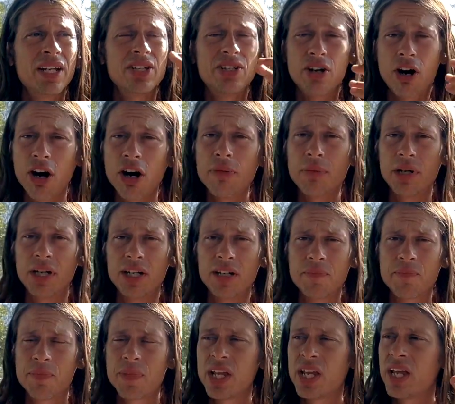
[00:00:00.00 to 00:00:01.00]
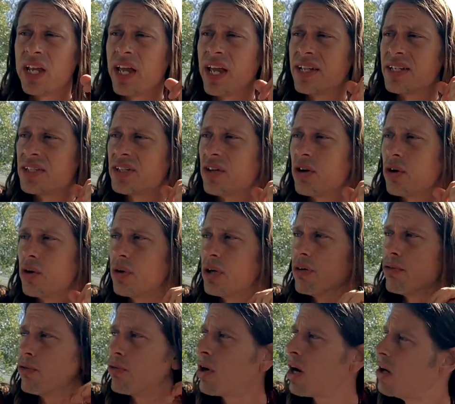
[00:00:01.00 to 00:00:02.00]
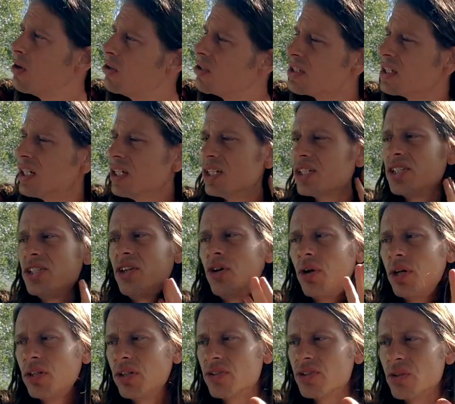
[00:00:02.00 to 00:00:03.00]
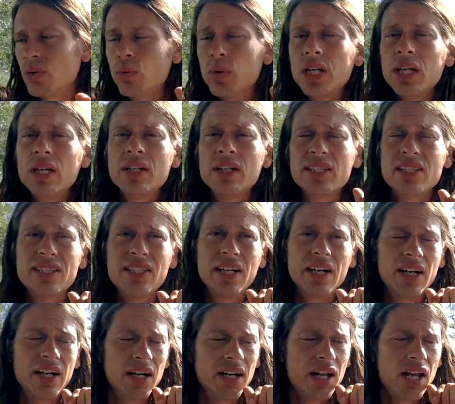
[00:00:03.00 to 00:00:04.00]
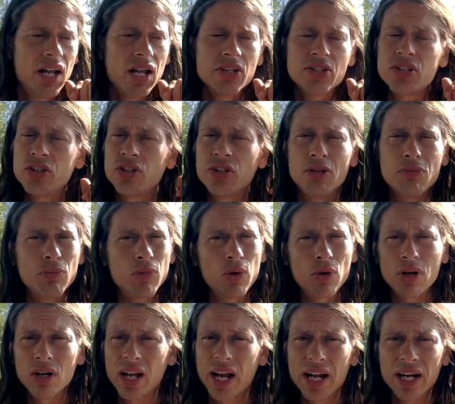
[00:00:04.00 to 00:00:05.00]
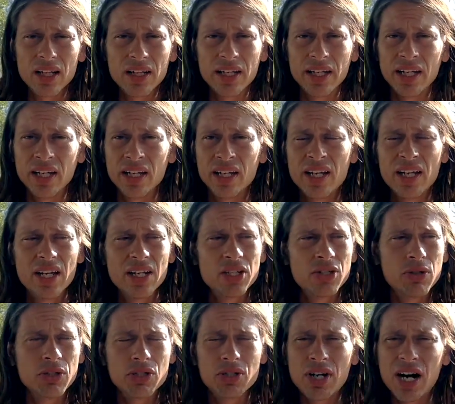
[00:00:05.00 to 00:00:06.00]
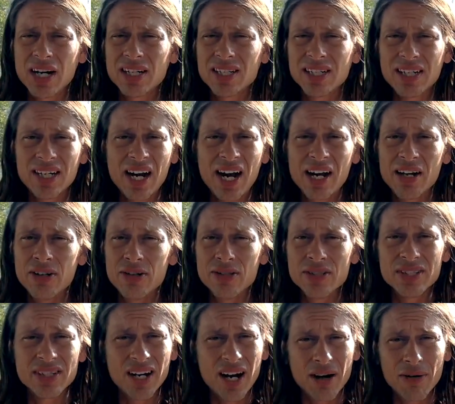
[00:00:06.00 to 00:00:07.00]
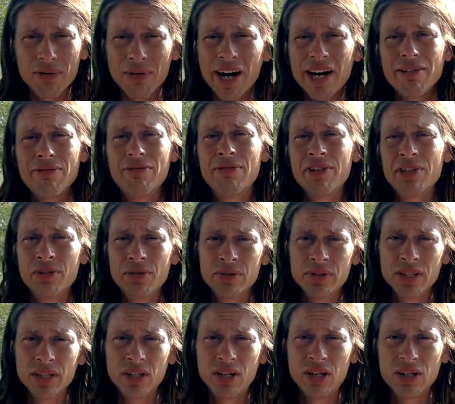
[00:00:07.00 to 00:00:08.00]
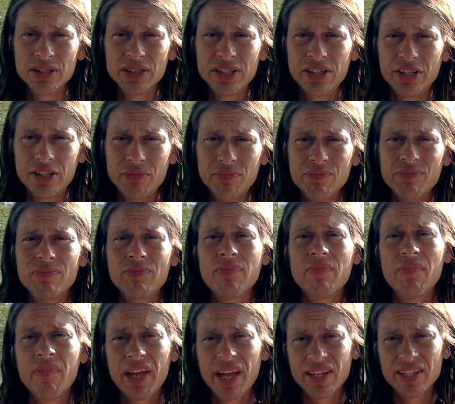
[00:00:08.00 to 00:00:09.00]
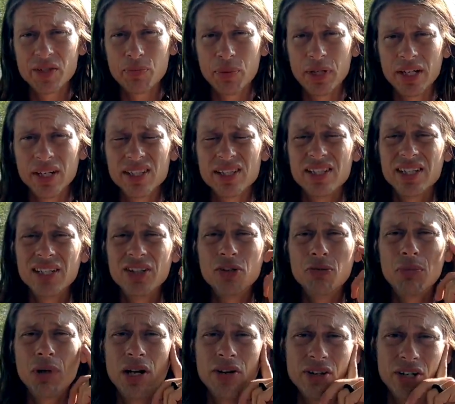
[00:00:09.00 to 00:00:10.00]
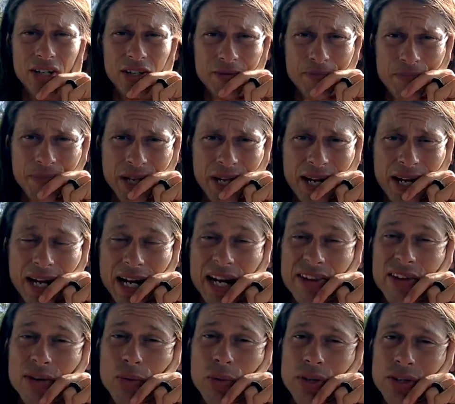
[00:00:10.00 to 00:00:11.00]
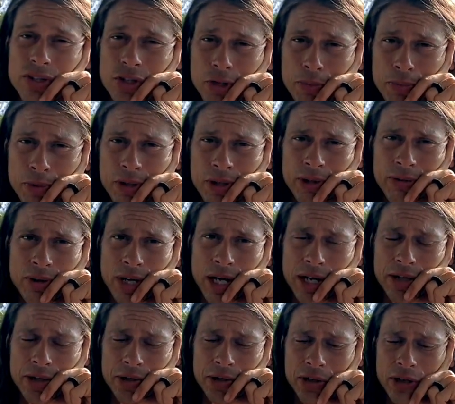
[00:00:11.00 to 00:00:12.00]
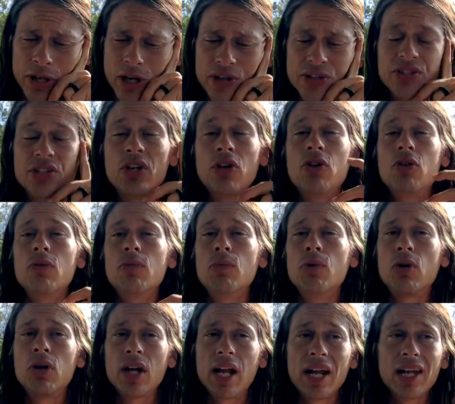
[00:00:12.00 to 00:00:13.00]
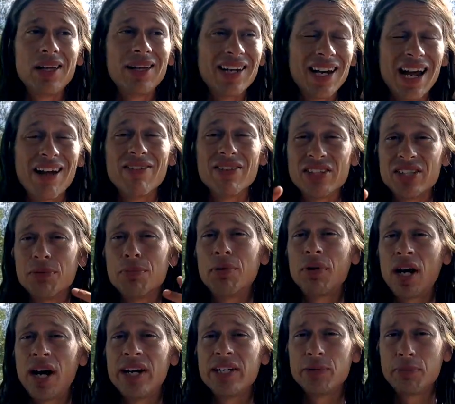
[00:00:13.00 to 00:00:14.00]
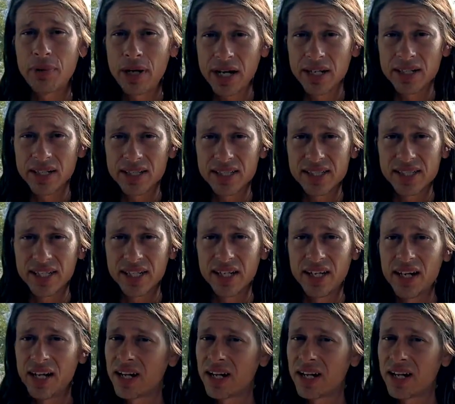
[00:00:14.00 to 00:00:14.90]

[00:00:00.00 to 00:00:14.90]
dharma. And so if Rahu's there, it's showing there's a weakness there. So you're more likely to attract a guy who's not right for you in the long term, hence being a single mother. And then with Jupiter and Rahu, you're also more likely to have a surprise pregnancy,